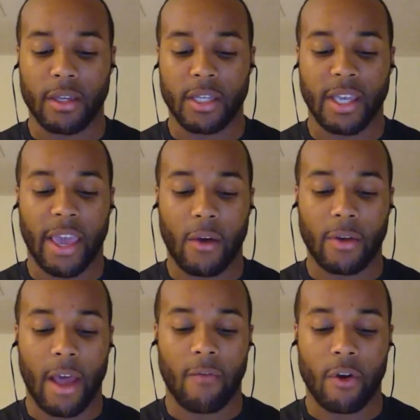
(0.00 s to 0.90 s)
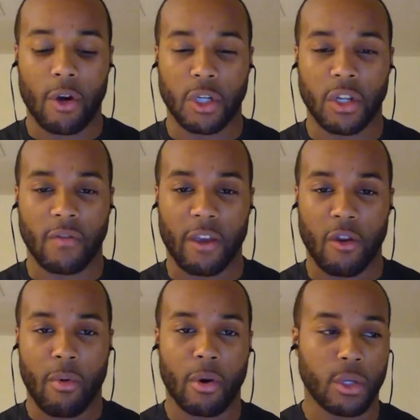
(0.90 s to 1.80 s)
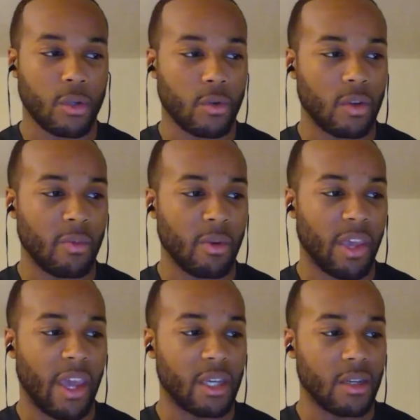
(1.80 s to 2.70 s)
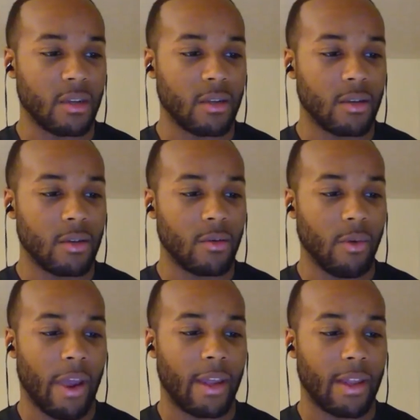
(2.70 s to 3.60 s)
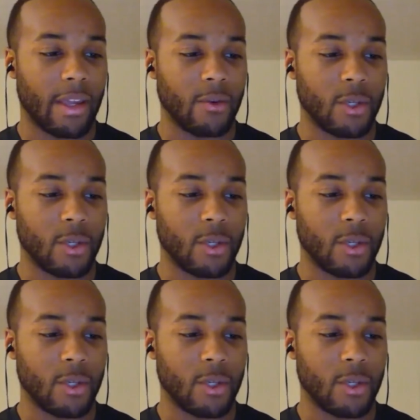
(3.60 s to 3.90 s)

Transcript: scaled out version of interpersonal communication, right? Like you